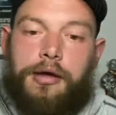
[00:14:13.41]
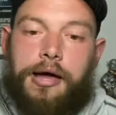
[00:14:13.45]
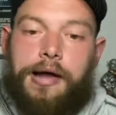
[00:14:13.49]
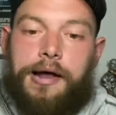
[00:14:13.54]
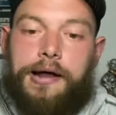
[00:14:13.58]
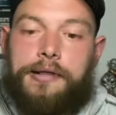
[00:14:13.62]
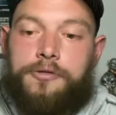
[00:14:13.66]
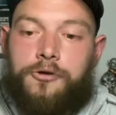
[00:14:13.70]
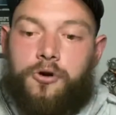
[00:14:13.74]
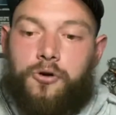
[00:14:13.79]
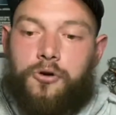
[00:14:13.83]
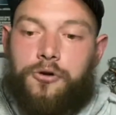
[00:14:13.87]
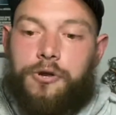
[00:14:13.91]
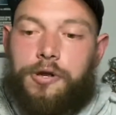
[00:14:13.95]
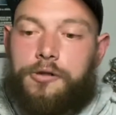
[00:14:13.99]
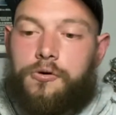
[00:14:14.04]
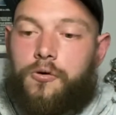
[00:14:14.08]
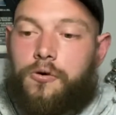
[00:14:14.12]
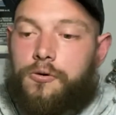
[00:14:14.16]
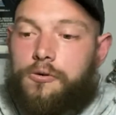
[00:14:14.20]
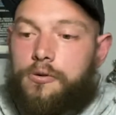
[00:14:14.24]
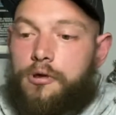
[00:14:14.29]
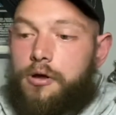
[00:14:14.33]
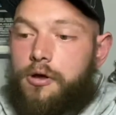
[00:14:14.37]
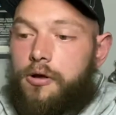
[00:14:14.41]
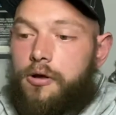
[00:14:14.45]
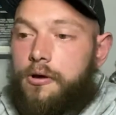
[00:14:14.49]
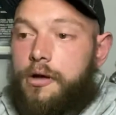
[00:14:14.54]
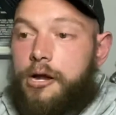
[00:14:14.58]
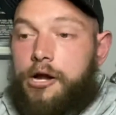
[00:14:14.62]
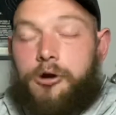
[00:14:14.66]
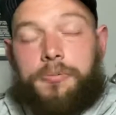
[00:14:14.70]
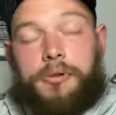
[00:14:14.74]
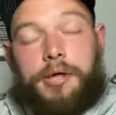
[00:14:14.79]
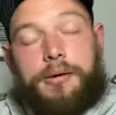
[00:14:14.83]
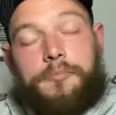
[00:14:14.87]
I turn it on
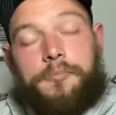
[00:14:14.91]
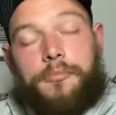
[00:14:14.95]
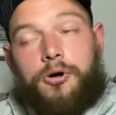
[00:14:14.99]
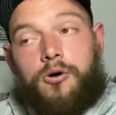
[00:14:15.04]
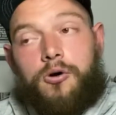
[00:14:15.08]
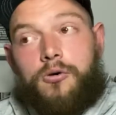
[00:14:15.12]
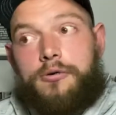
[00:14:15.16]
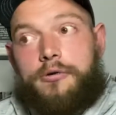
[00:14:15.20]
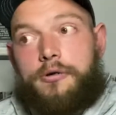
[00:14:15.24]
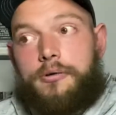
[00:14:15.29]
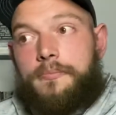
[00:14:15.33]
airplane mode,